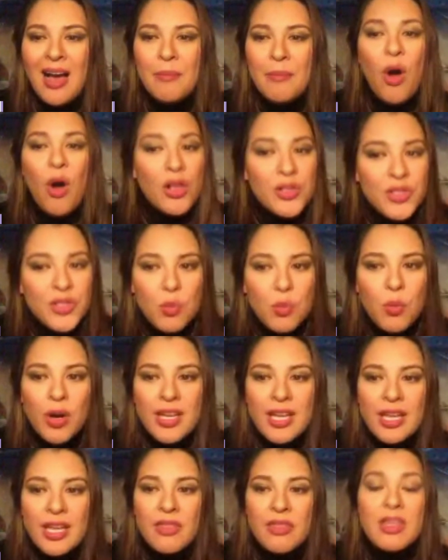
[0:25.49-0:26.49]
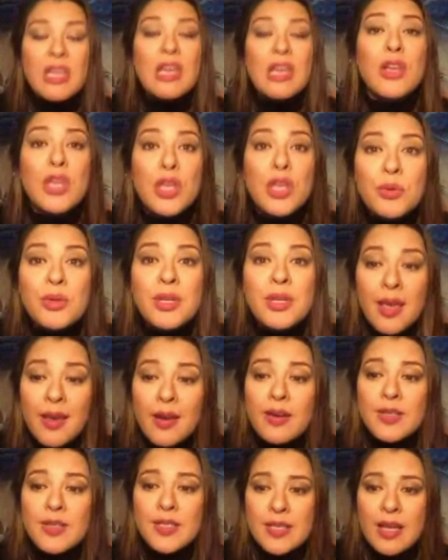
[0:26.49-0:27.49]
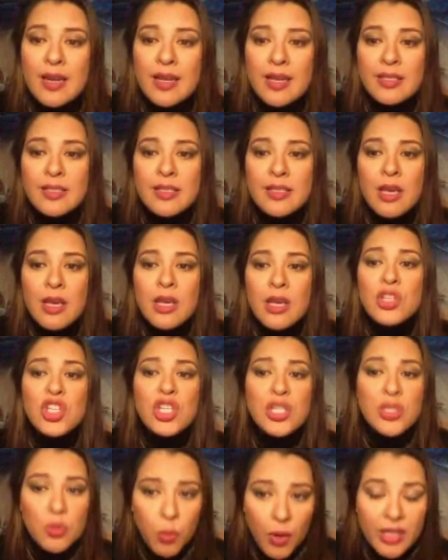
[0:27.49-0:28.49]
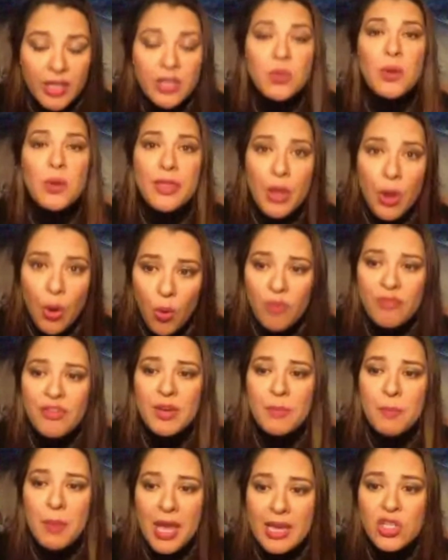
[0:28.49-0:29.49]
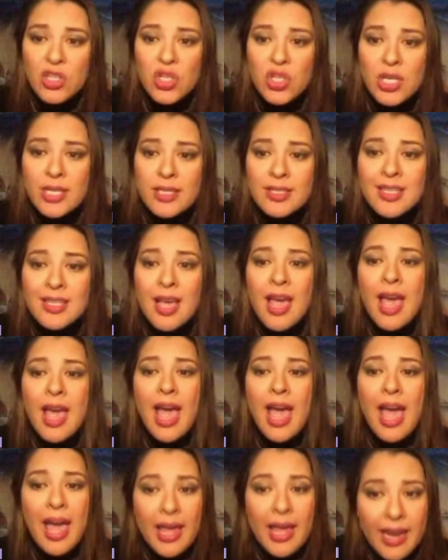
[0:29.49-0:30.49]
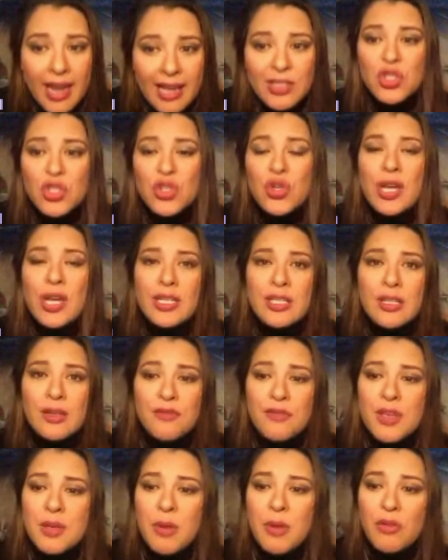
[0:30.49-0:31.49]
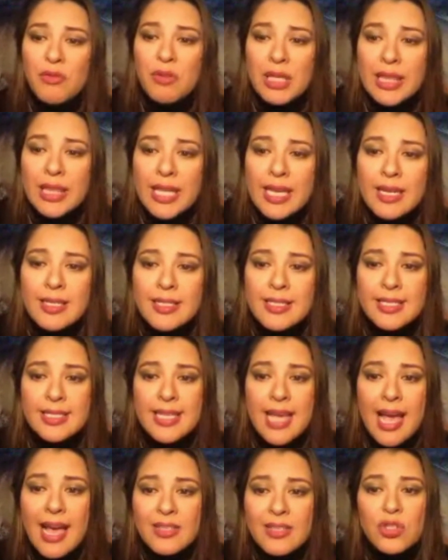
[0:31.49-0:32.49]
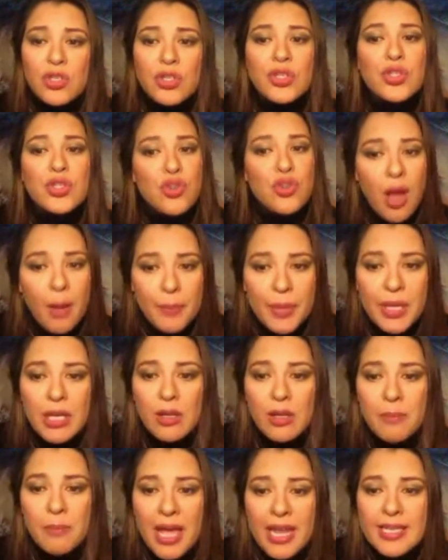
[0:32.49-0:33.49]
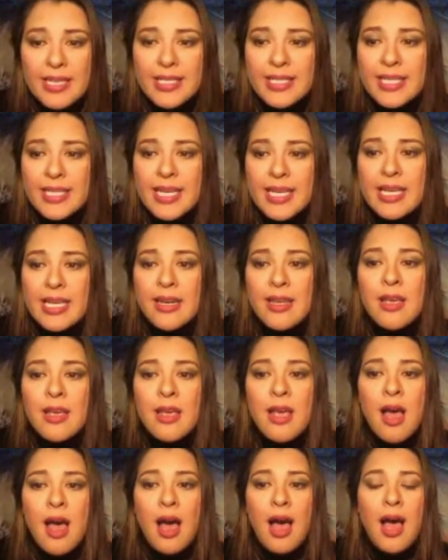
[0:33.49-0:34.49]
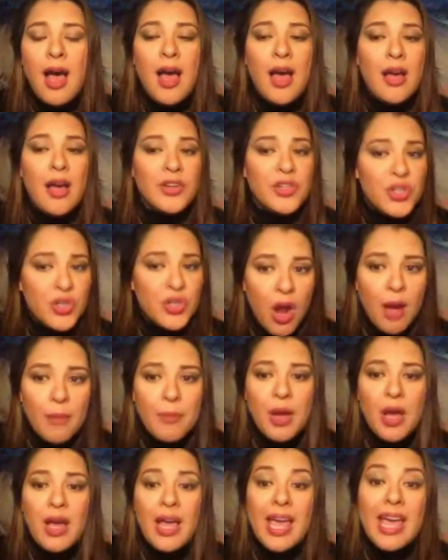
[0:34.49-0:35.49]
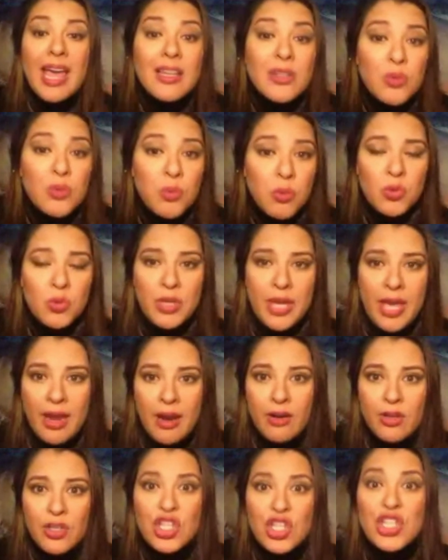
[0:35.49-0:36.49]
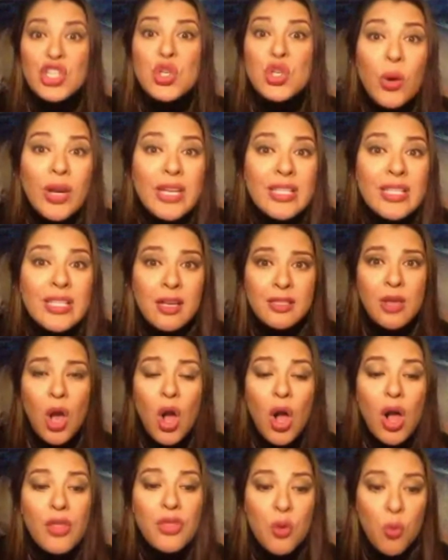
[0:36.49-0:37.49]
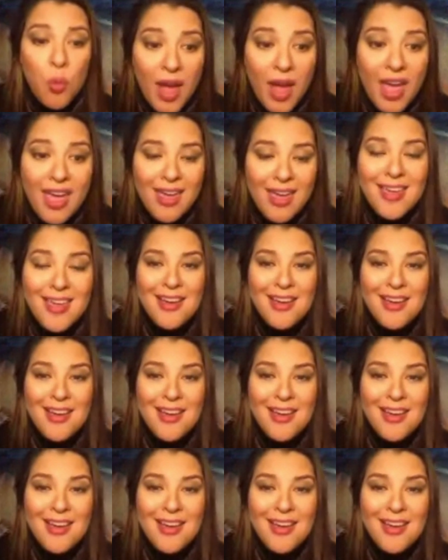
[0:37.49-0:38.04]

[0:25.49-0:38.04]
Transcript: Also working in the acute care settings. She's worked with COVID patients and has trained in FEMA-related disasters, tropical medicine, trauma, and wound care. She joins us all the way